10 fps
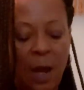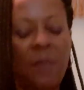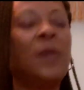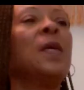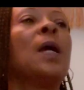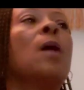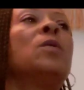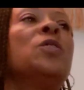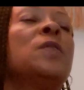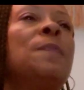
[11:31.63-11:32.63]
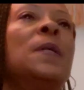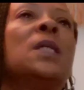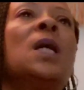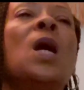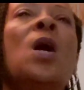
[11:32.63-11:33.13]
everything out. Your
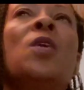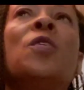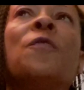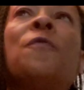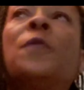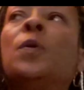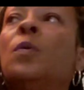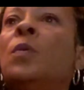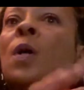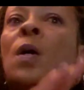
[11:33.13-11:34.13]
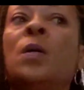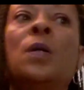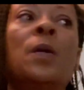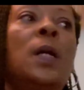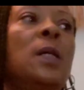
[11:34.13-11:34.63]
spending, your food,
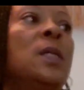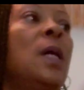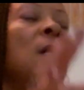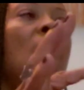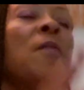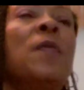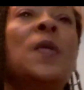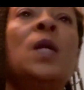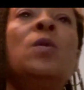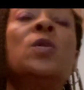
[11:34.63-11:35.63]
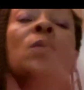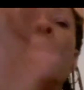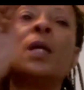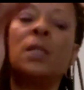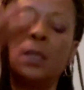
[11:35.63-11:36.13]
your intake, everything you do.
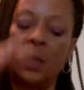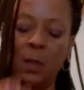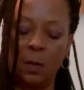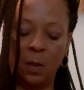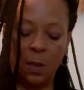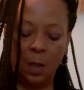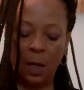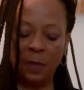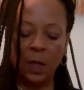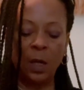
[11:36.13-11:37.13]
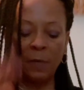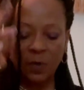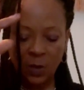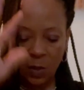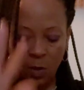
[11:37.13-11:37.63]
I think you have
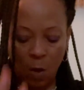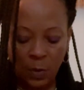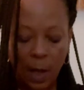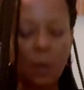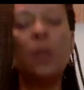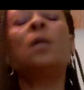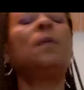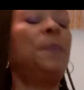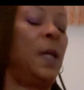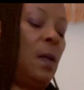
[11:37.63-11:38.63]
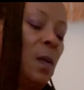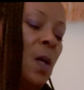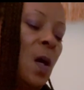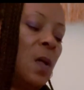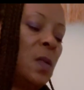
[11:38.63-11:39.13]
to slow down a little bit.
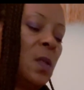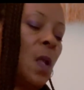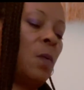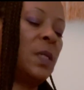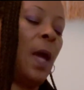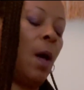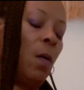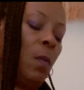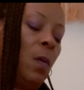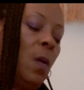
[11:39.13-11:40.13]
Slow down,